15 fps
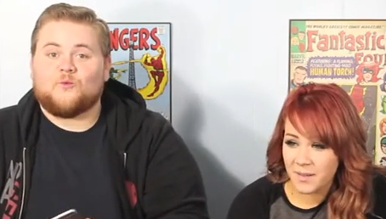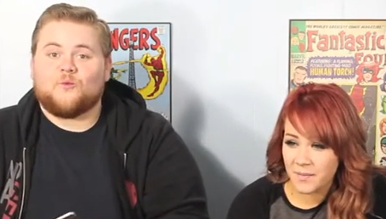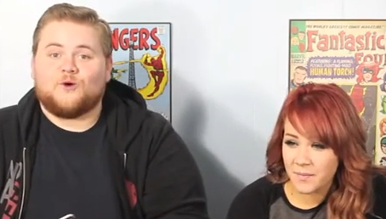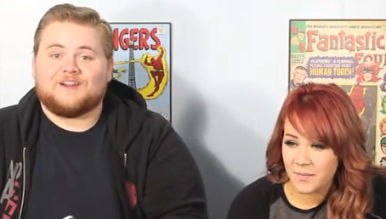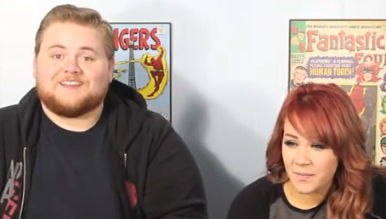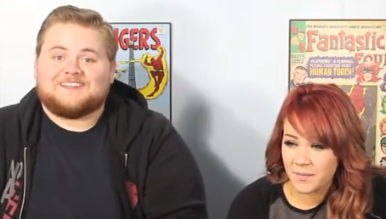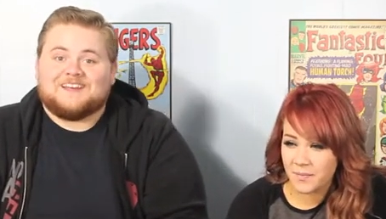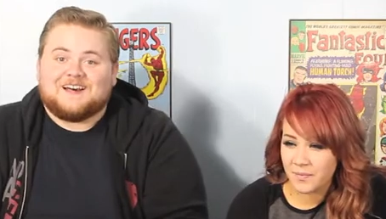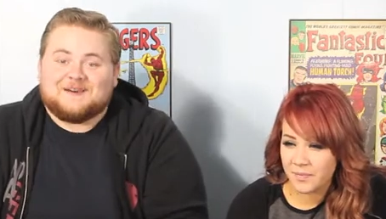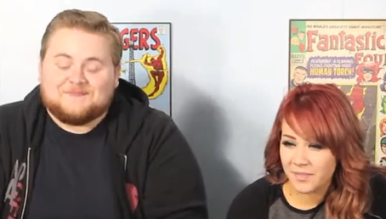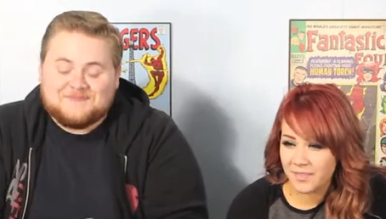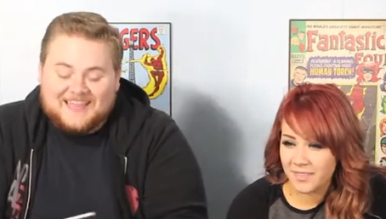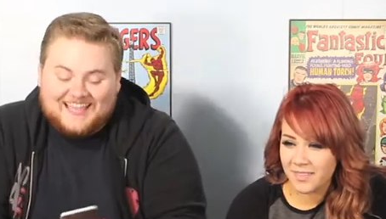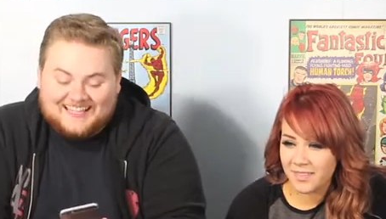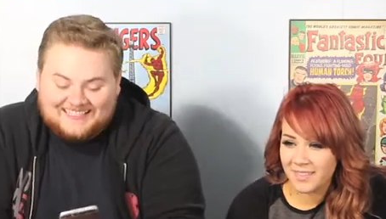Speaker 1: What a
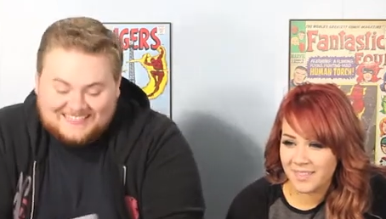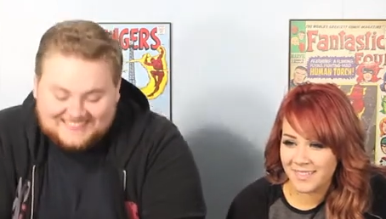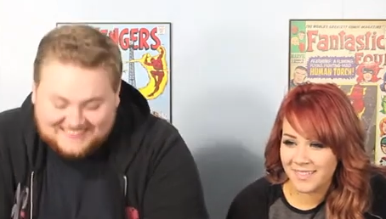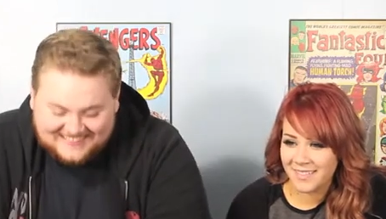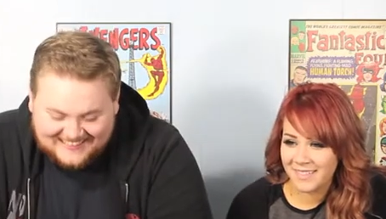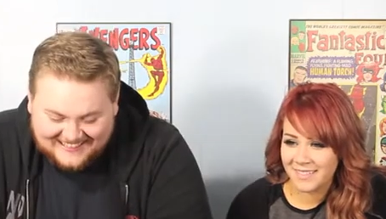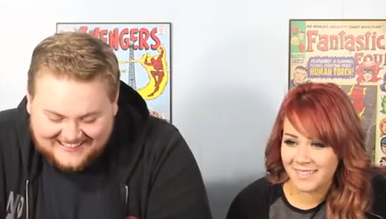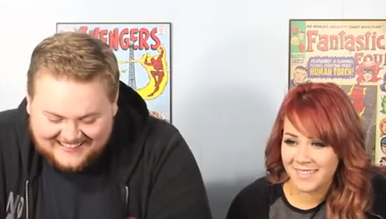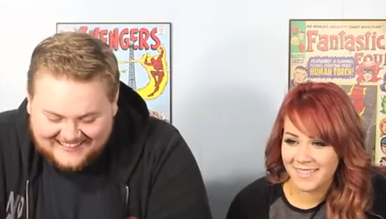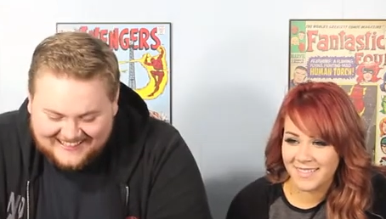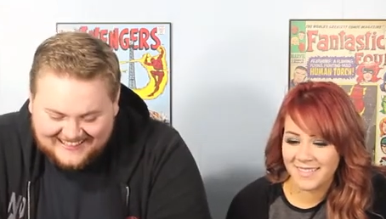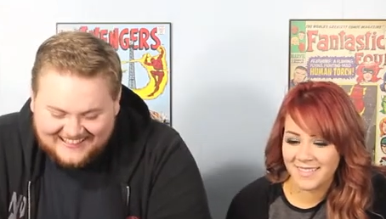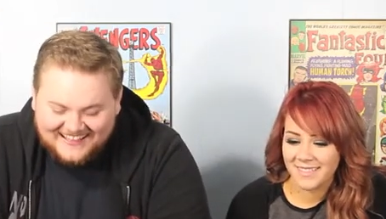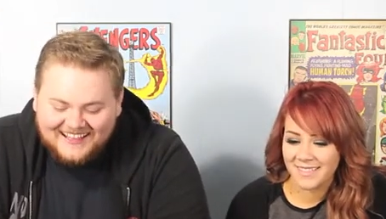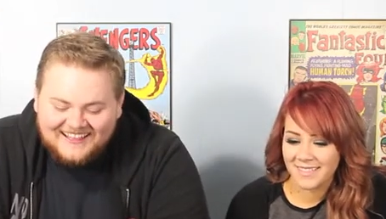dumbass.
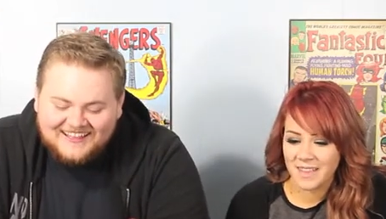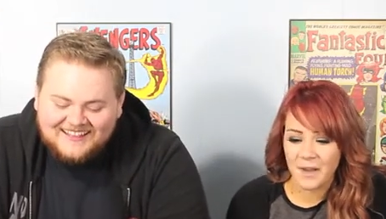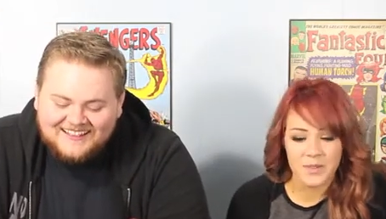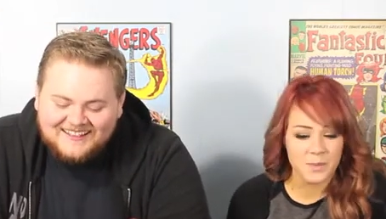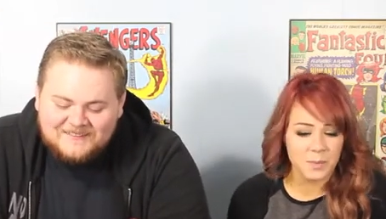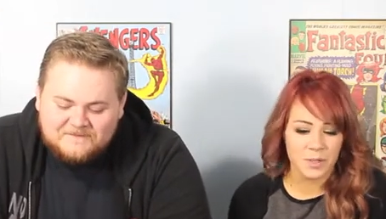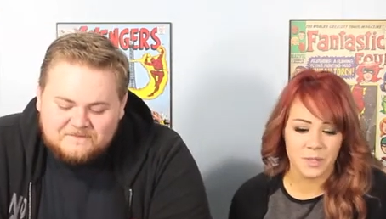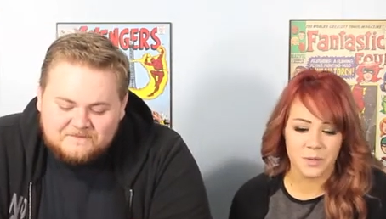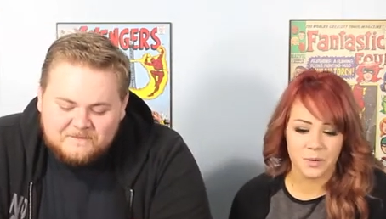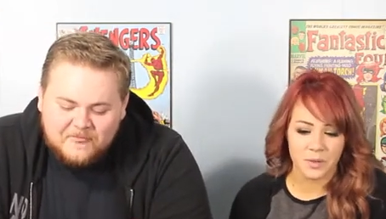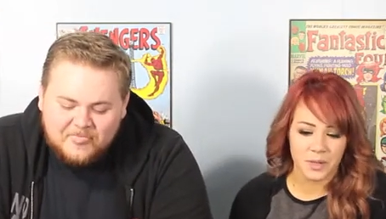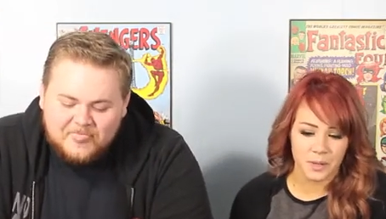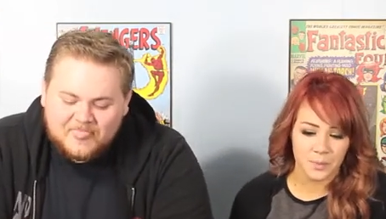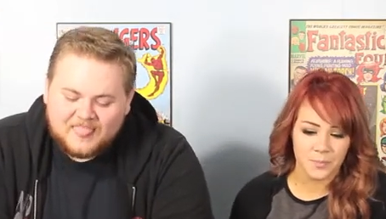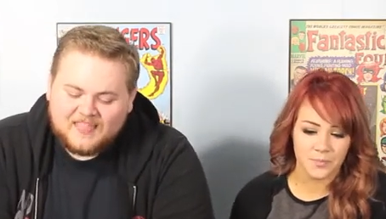
Speaker 2: That was pretty
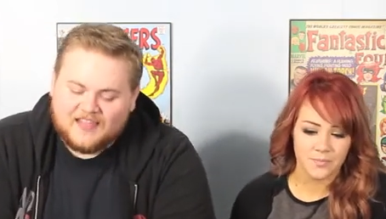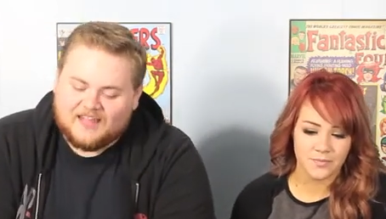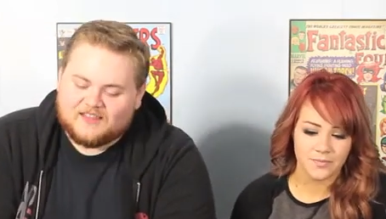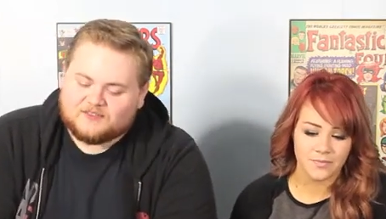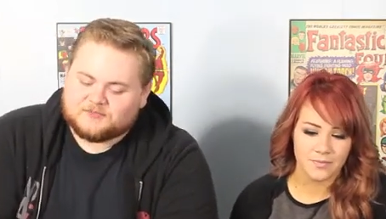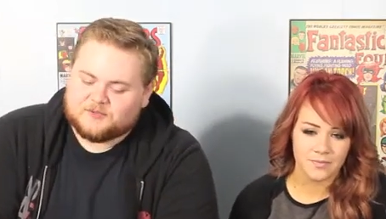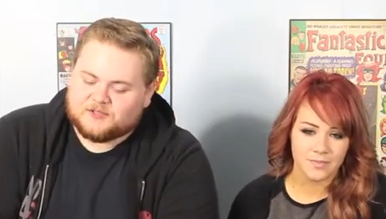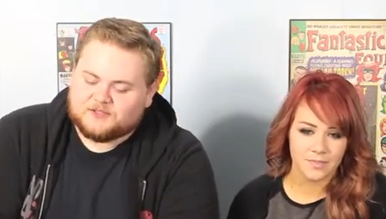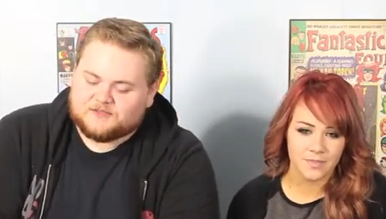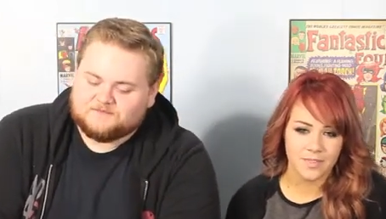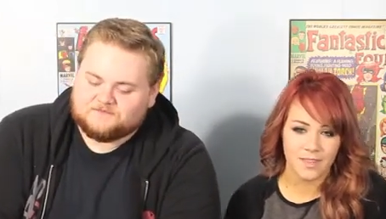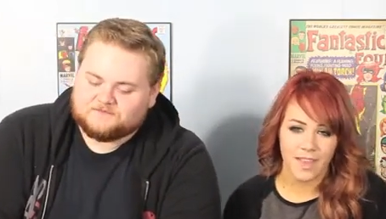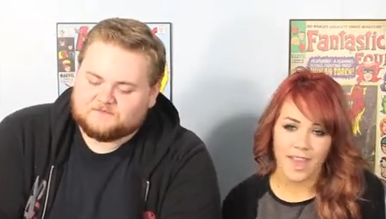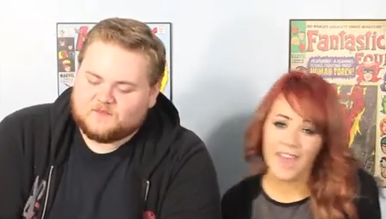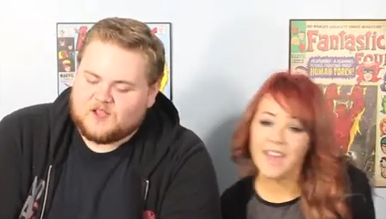cool though.
Speaker 1: Yeah, that was pretty cool.
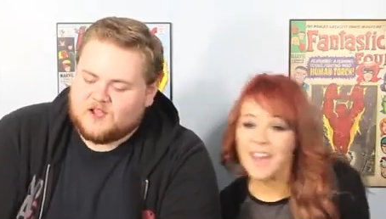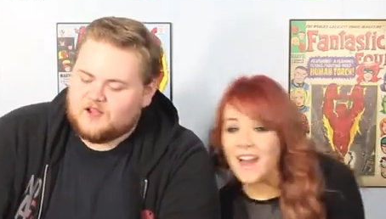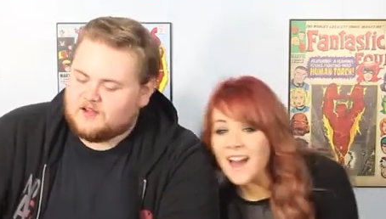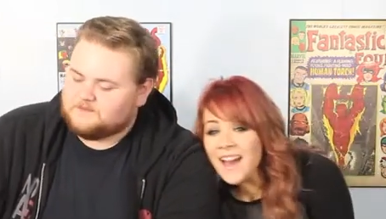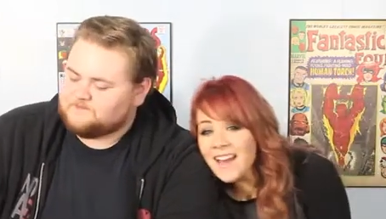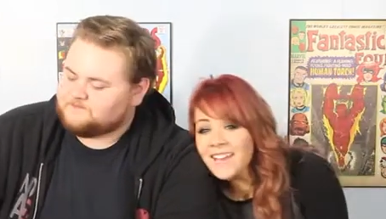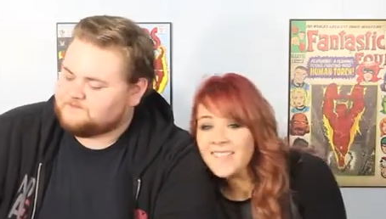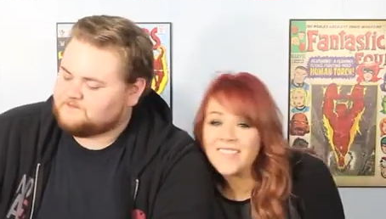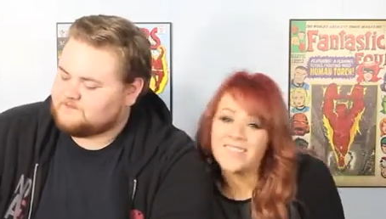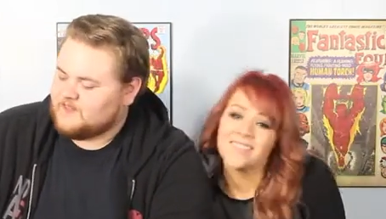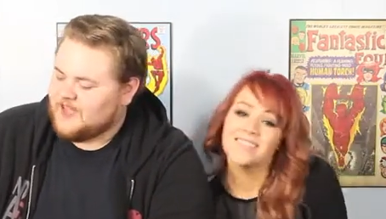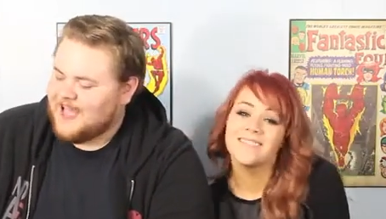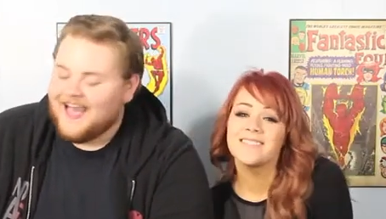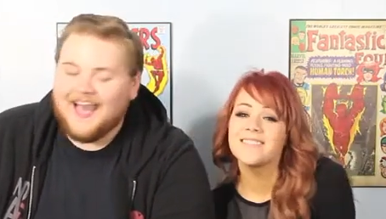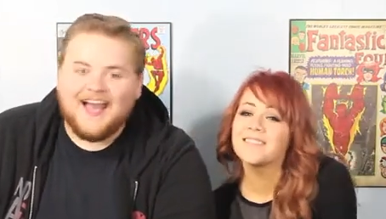Hey guys.
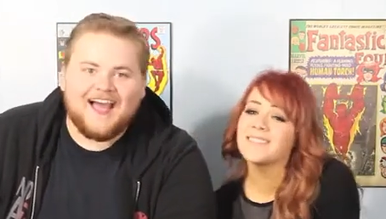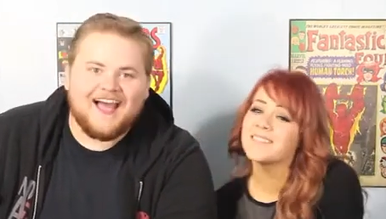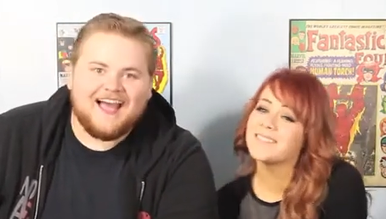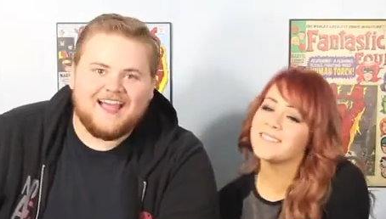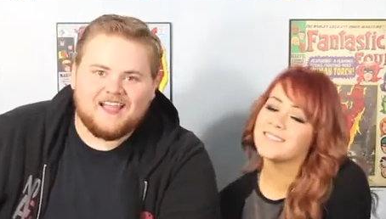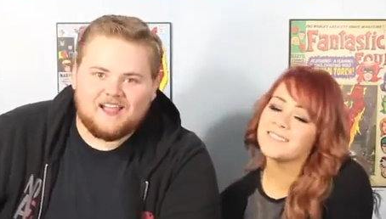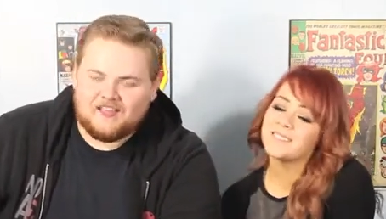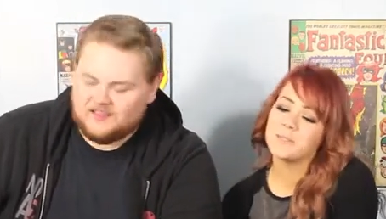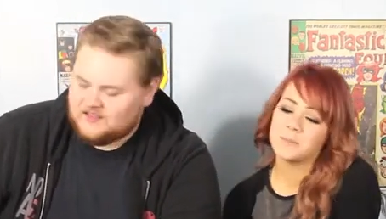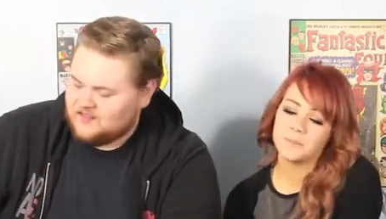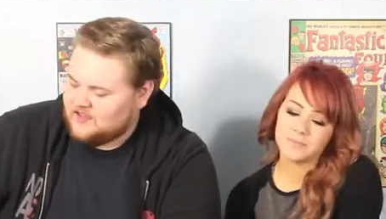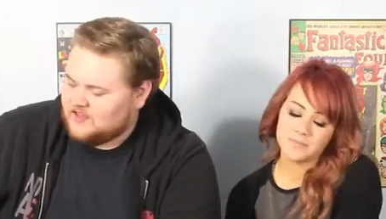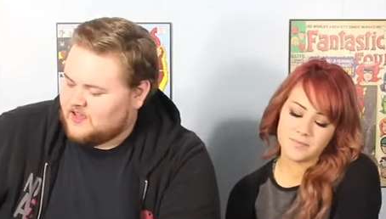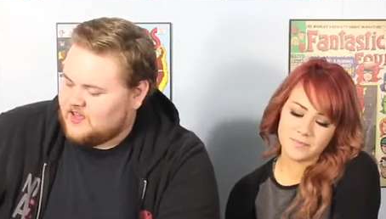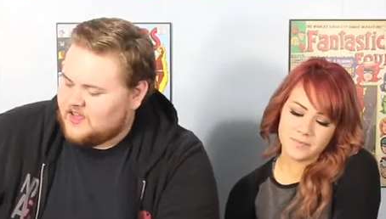Hi.
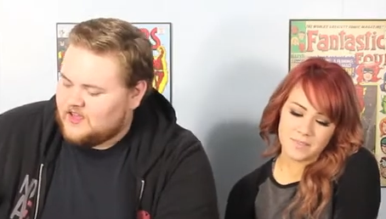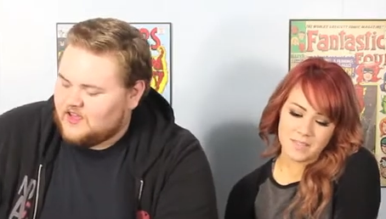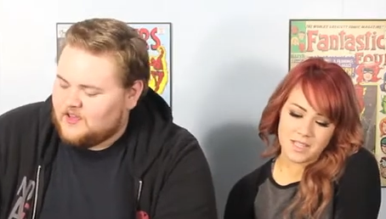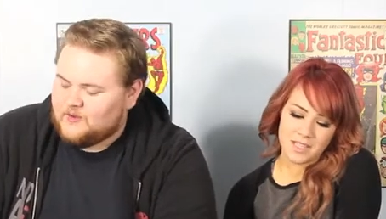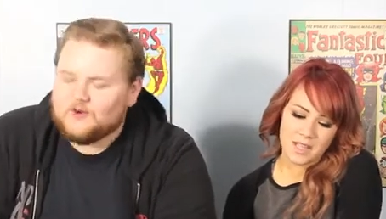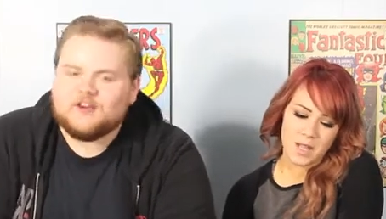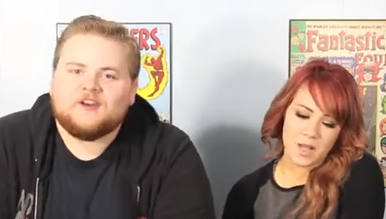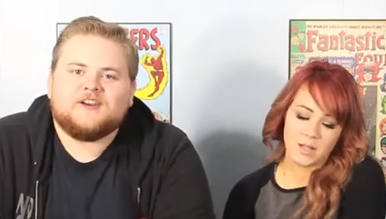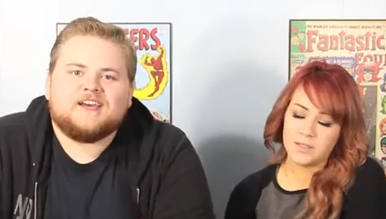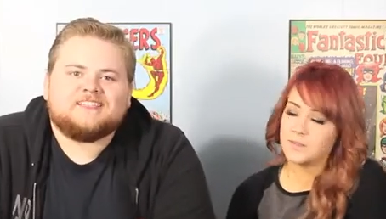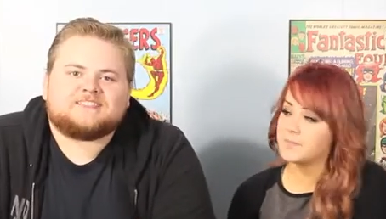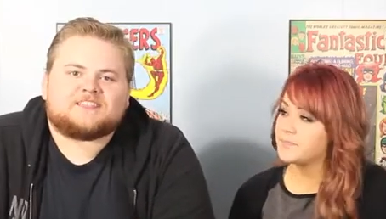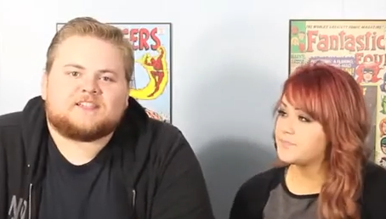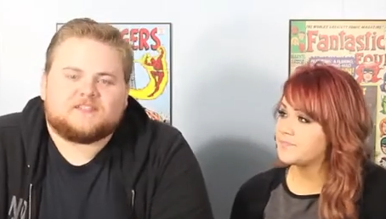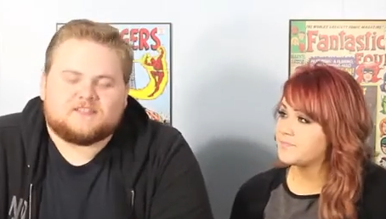We're doing